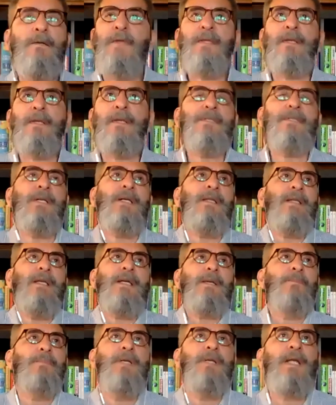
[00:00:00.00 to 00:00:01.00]
think there was anything
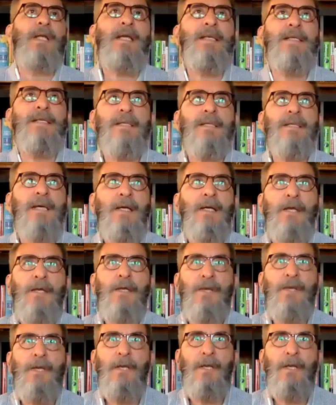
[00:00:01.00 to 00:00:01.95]
in place i